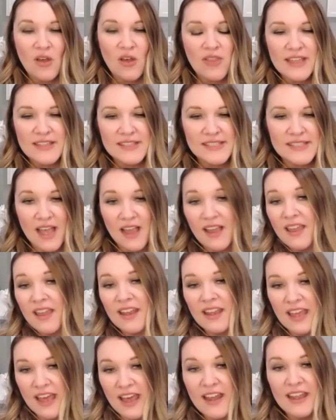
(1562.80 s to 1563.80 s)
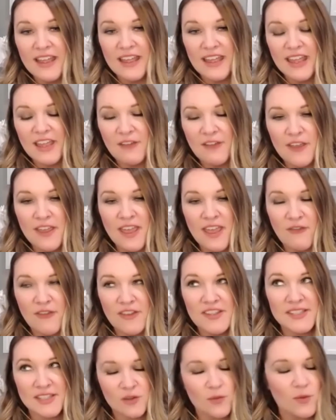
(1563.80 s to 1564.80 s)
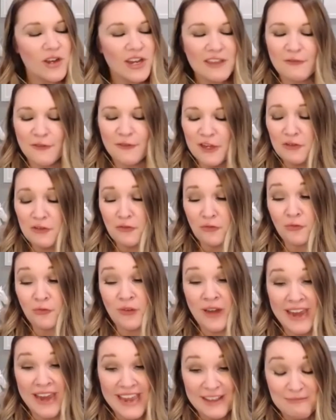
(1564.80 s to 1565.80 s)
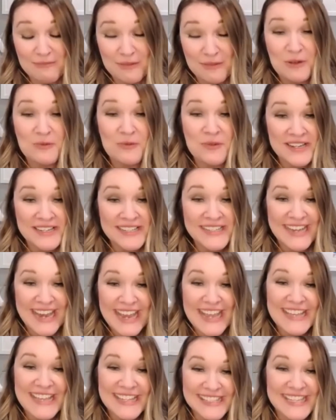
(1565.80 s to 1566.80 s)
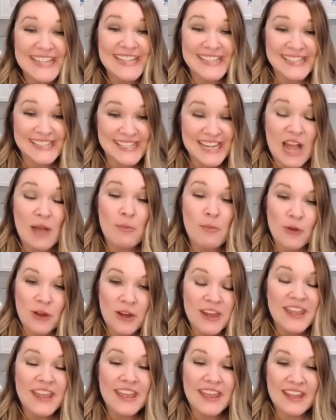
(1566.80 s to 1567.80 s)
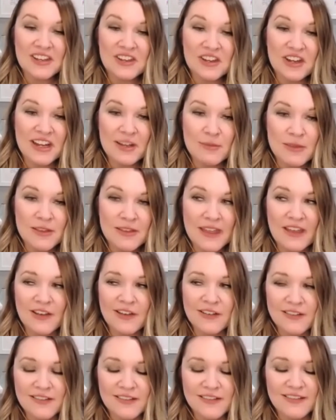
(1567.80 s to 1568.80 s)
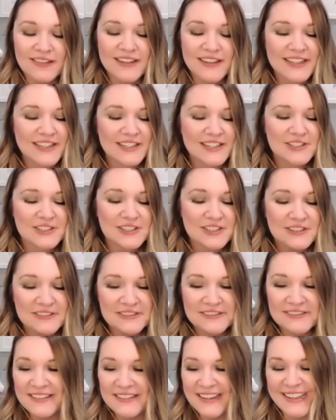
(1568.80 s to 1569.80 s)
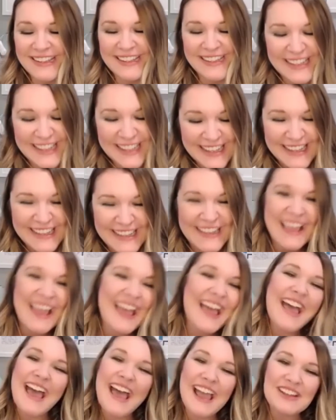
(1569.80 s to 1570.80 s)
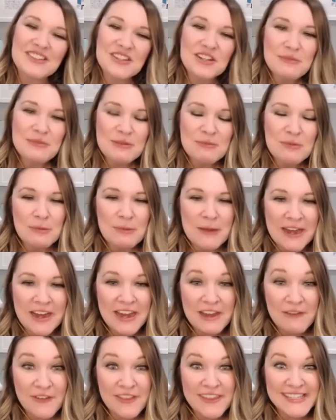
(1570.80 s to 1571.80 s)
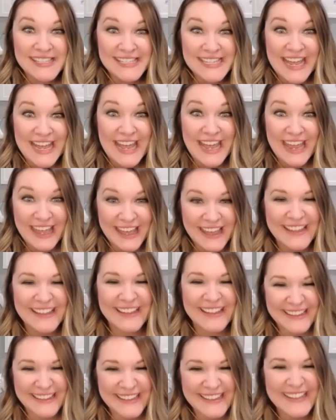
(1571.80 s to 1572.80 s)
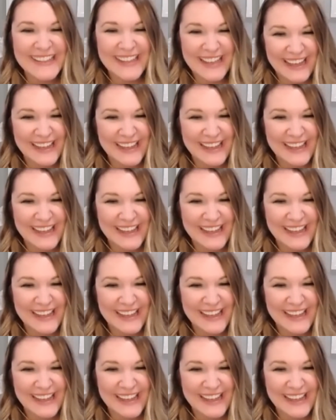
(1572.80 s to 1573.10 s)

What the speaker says: that's not going to cut it. If it's still working for you, great. But one day it's going to stop working and you're going to be like, oh, shoot, I should have been preparing for this day. Yeah.